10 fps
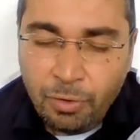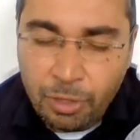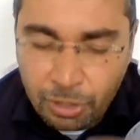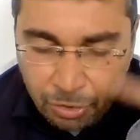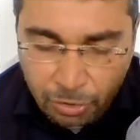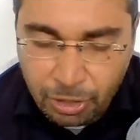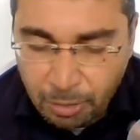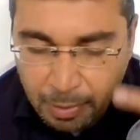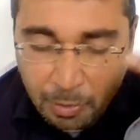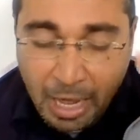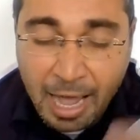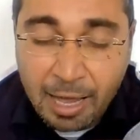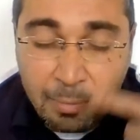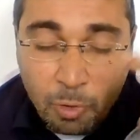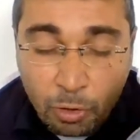religious OCD people, I
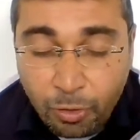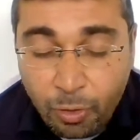am not the